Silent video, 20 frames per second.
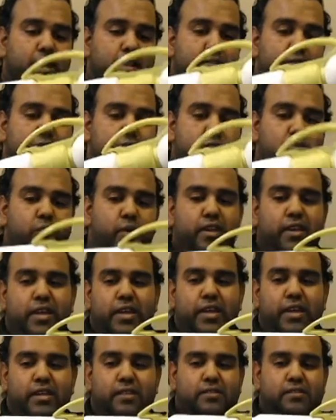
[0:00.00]
This one
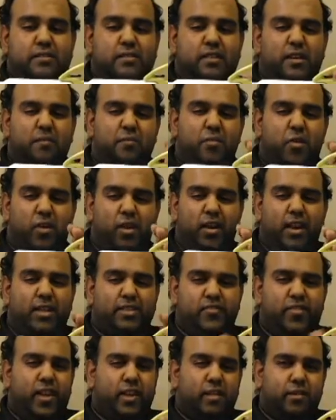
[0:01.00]
is more or less
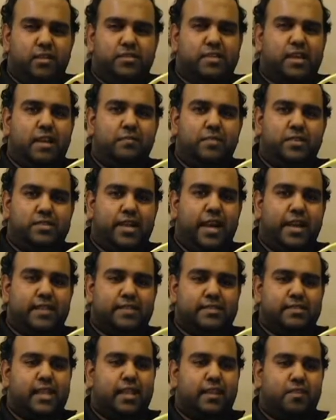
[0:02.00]
following the same design. It's
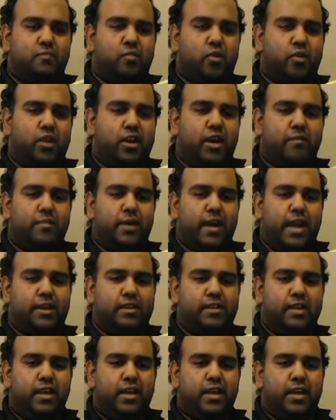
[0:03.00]
slightly more
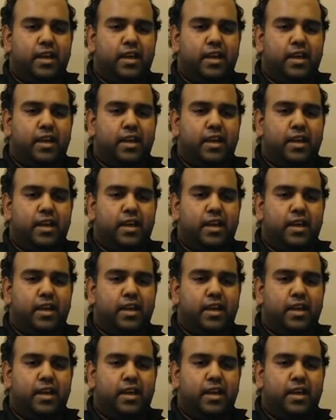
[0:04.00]
compact.